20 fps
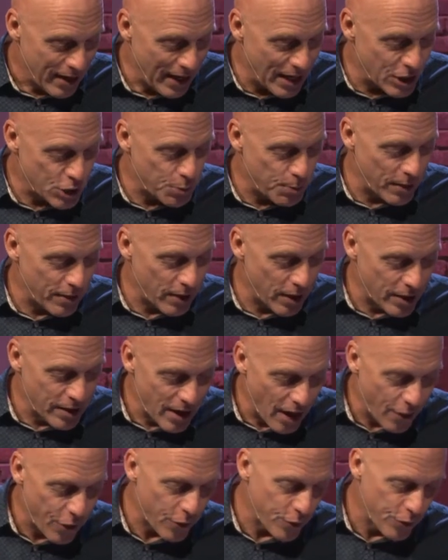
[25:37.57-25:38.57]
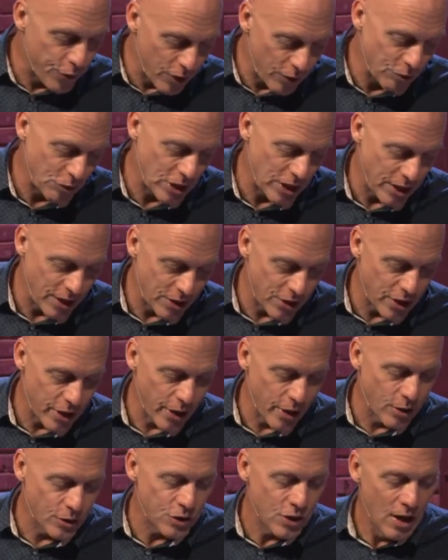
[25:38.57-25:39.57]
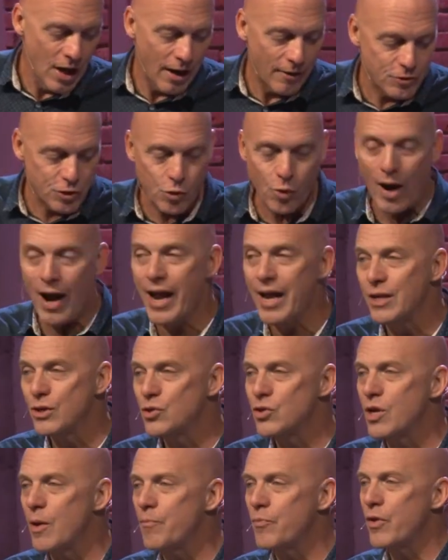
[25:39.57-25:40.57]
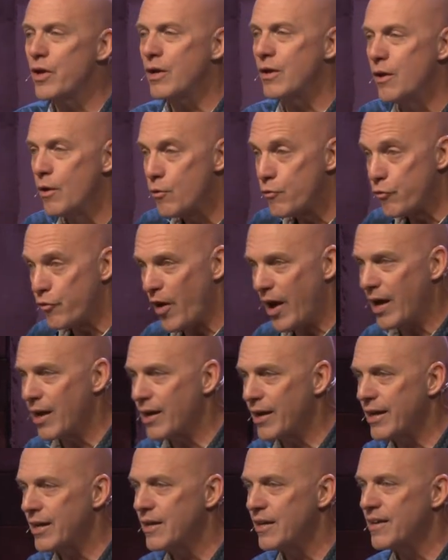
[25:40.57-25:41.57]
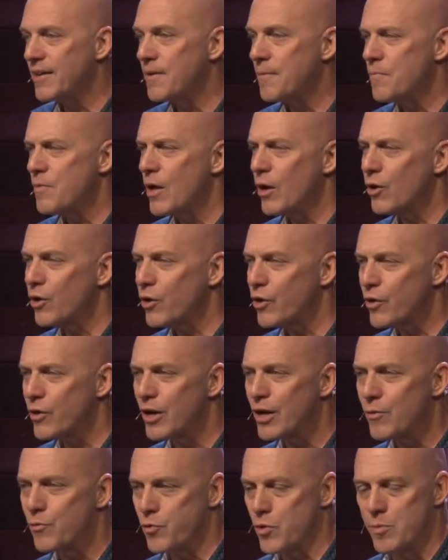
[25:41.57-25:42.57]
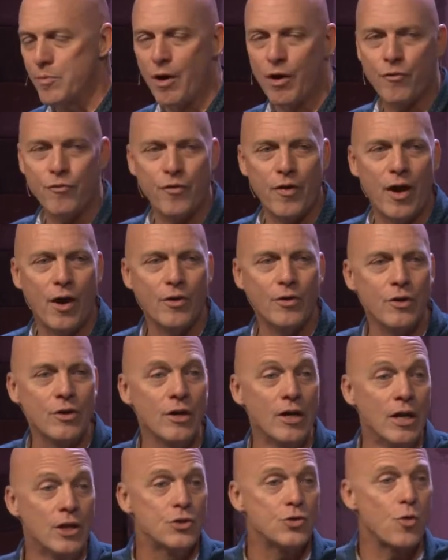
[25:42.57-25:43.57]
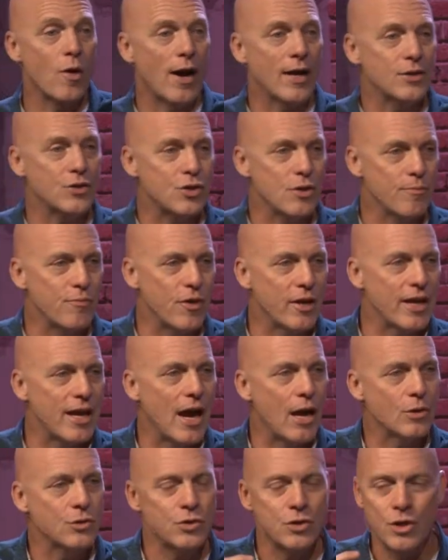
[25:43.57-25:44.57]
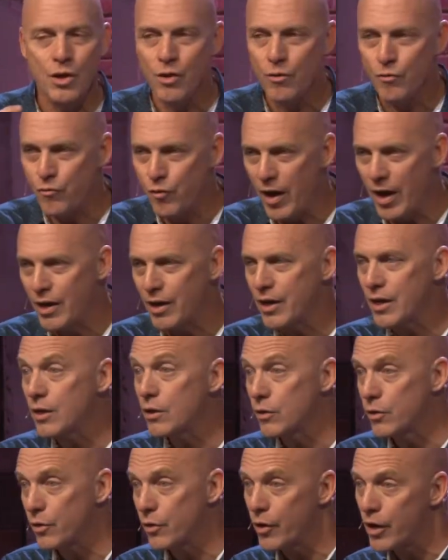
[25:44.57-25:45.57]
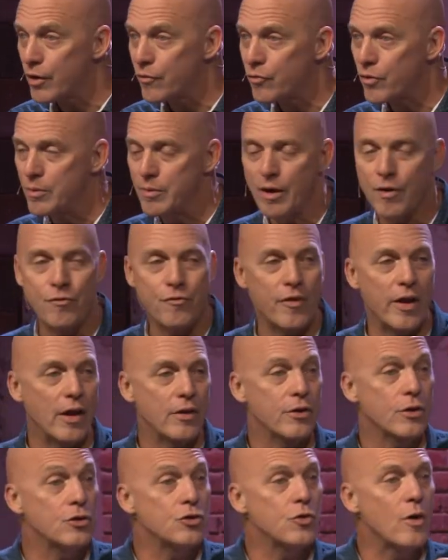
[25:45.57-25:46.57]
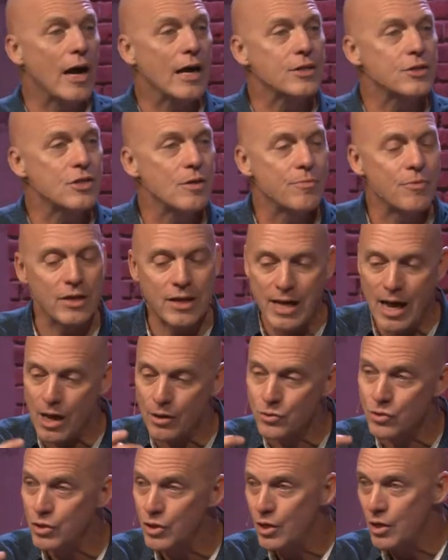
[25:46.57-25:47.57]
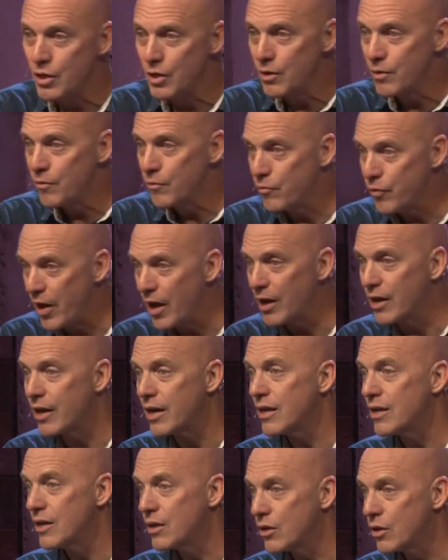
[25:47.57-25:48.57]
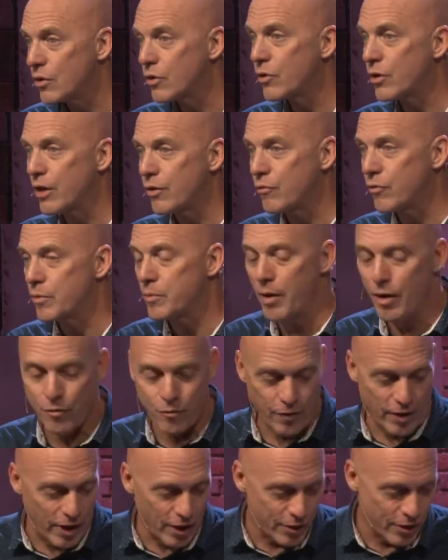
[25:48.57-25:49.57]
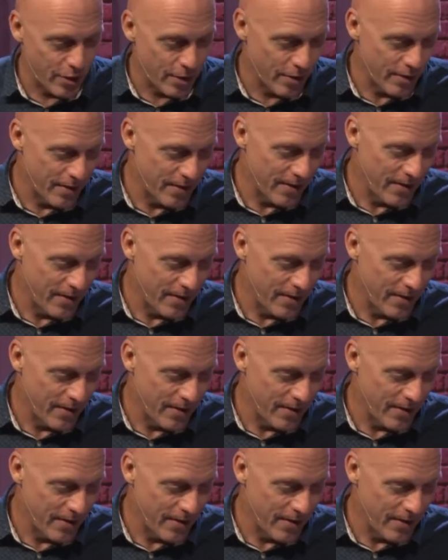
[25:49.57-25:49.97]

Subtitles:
and it's been another 15 years of trying something, failing, learning from our failure, trying something else, failing, learning from our failure, trying something else, failing, learning from our failure.